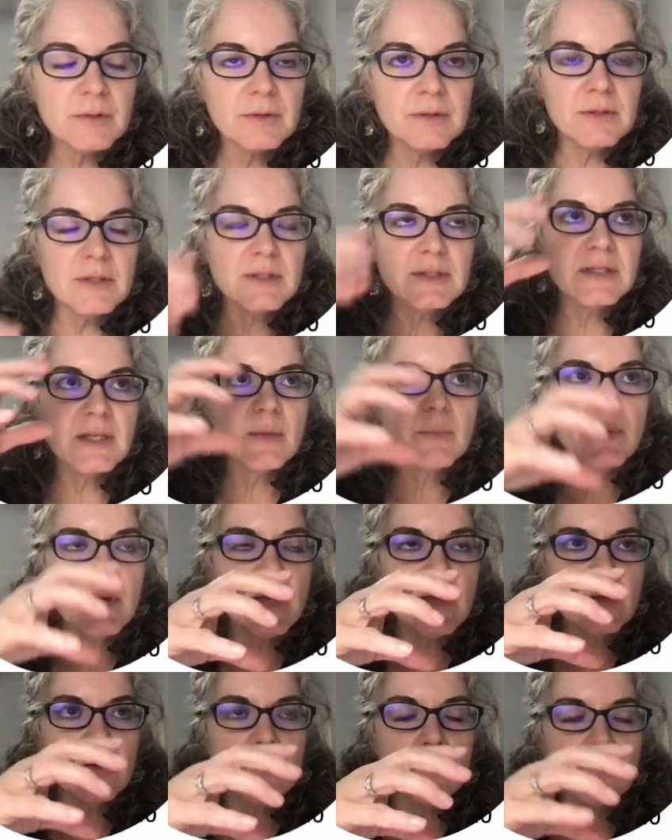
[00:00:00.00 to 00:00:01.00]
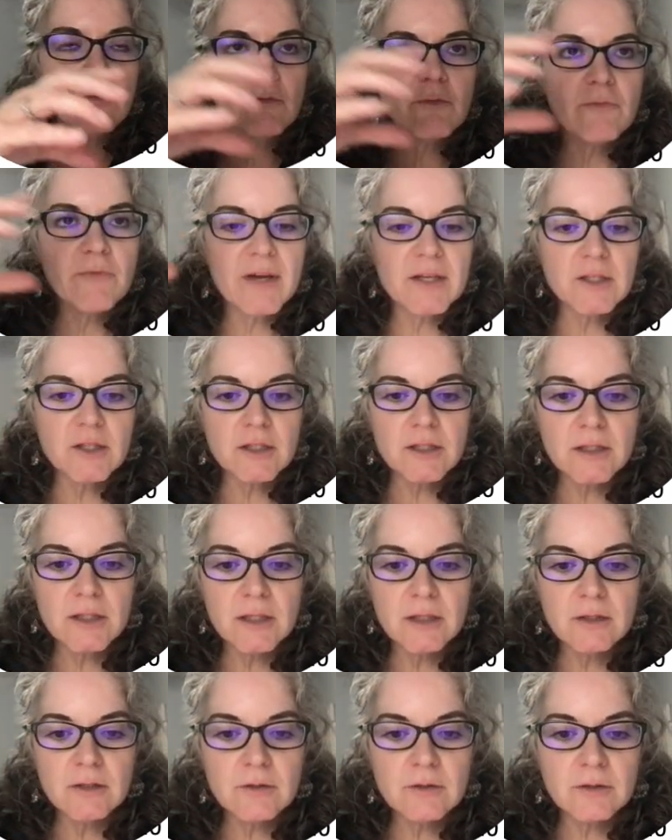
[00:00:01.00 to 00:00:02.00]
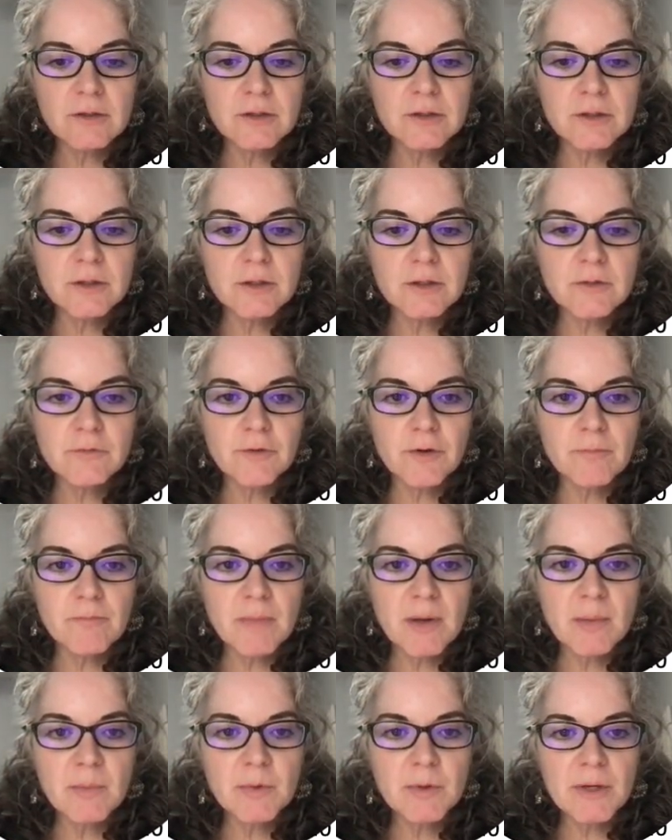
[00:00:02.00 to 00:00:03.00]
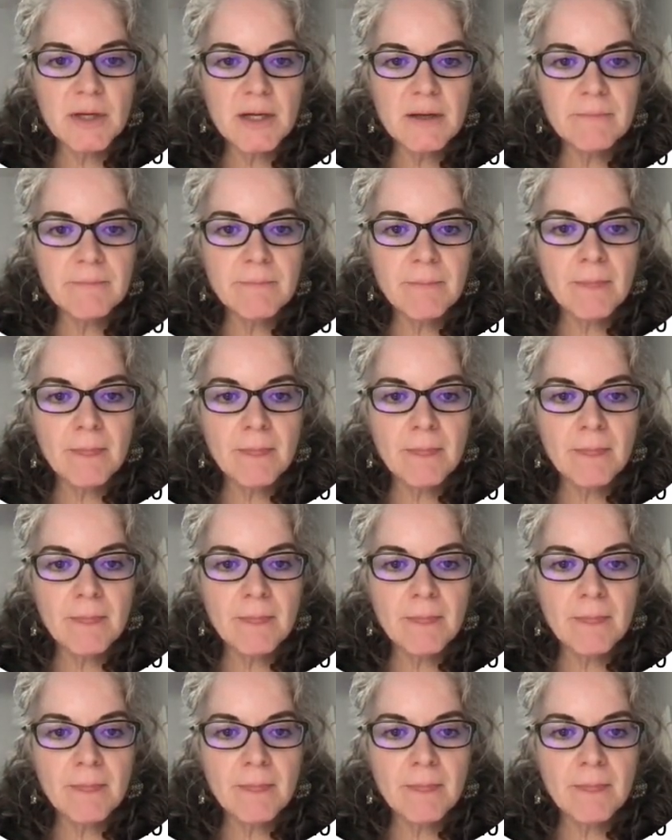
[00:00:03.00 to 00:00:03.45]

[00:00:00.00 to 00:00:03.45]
the CPU fetches the instructions from memory,